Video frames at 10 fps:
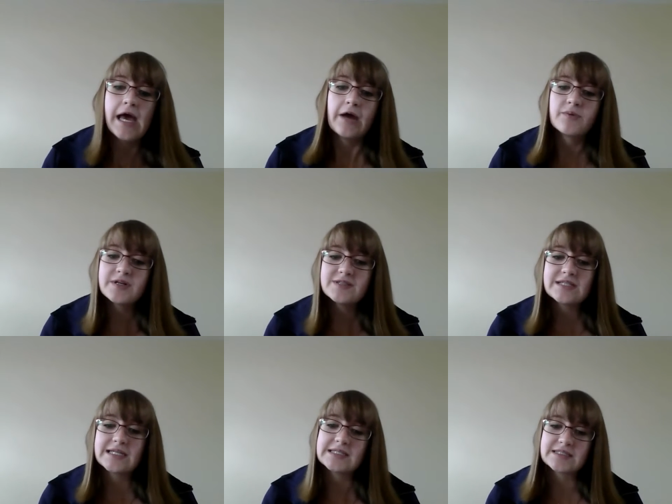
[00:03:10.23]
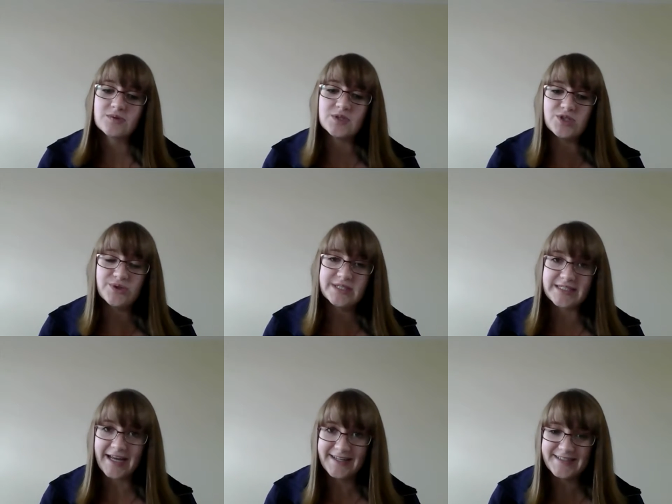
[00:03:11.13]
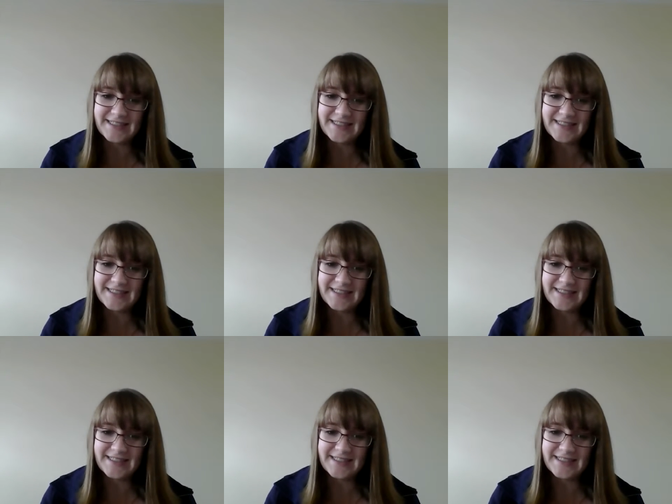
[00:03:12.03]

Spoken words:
And one of the things that we do in science